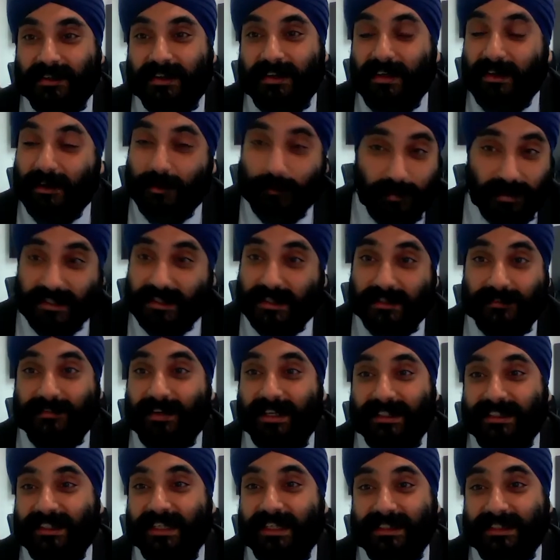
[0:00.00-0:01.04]
Which is
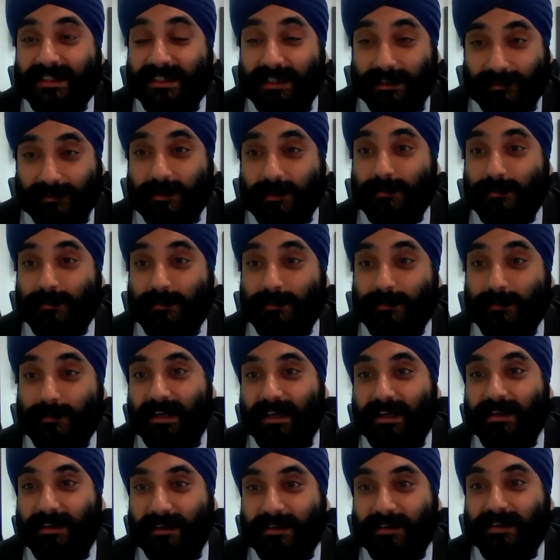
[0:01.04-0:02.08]
fantastic. For
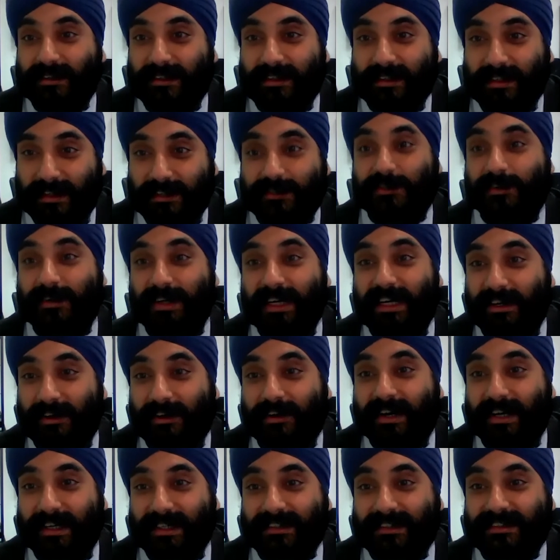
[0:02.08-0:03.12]
me, it's really
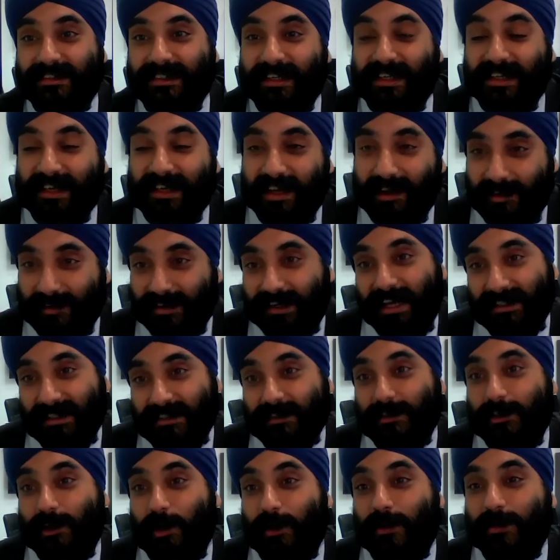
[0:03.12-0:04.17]
nice. And that's
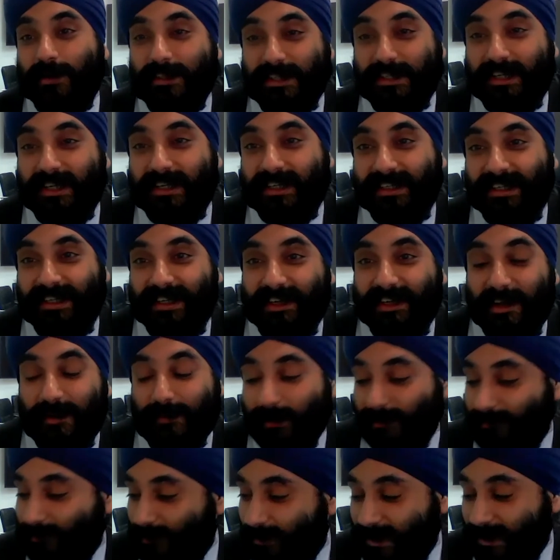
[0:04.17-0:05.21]
a long journey.
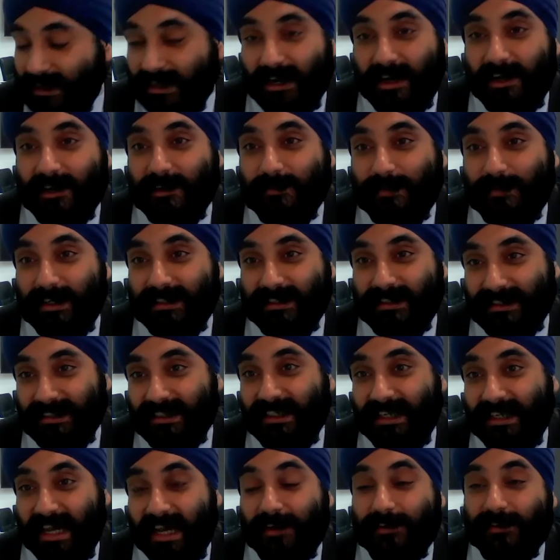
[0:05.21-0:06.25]
But for a young
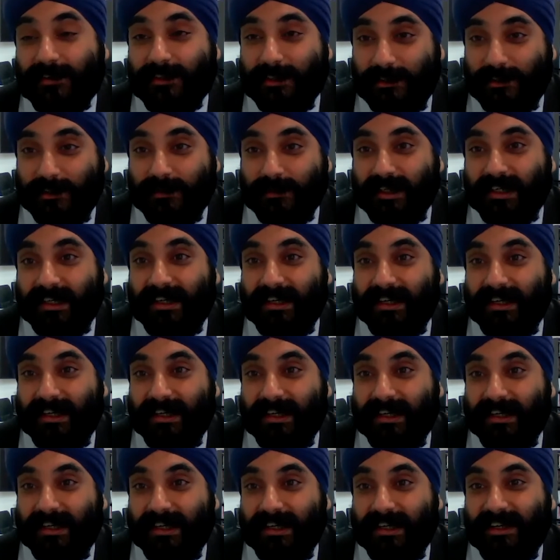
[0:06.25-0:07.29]
person now to do it,
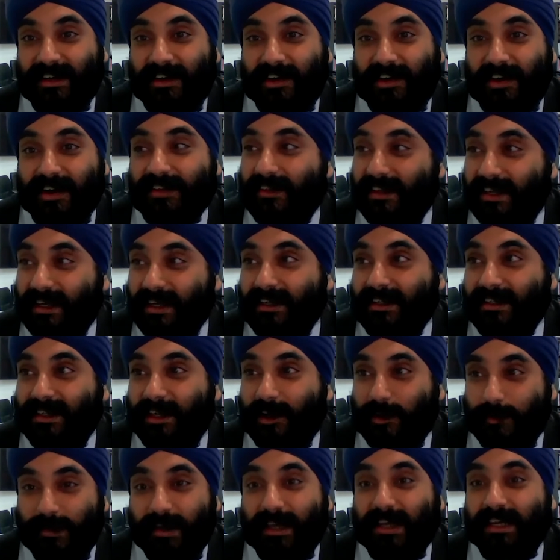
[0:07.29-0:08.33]
I think
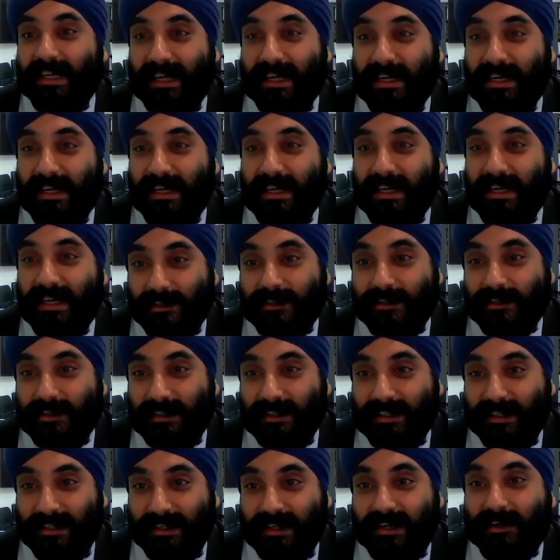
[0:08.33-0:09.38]
it'll be an easier
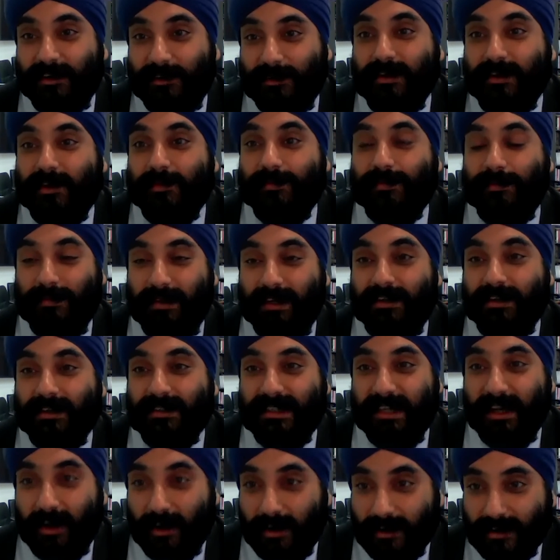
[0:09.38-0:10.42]
journey now, because
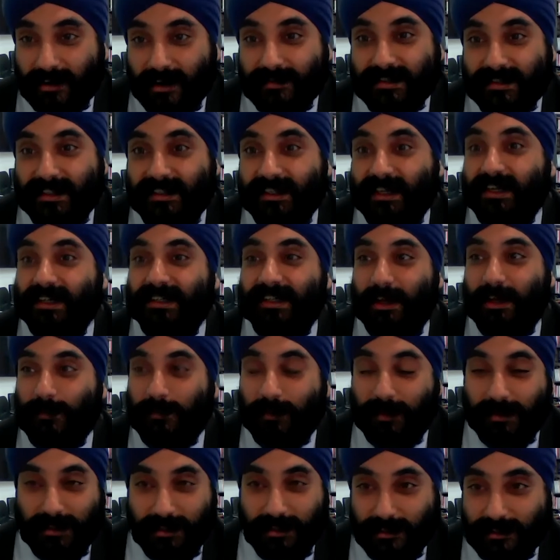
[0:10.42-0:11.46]
the archives are there. They
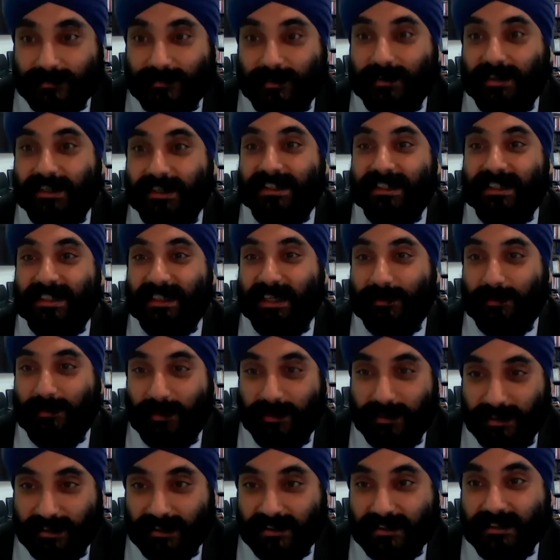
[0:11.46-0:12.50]
want you to volunteer. They
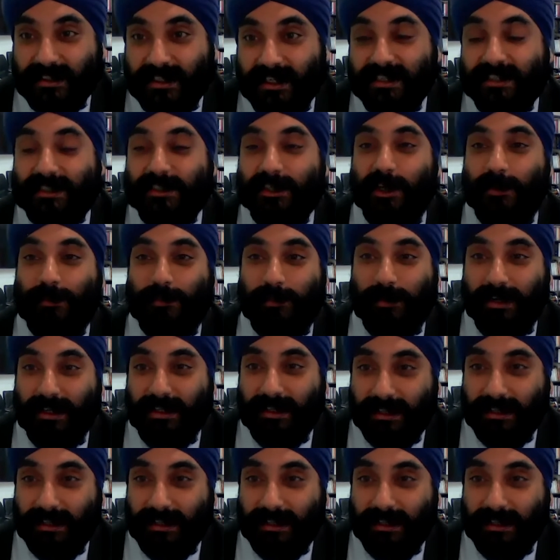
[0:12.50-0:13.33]
want you to interpret.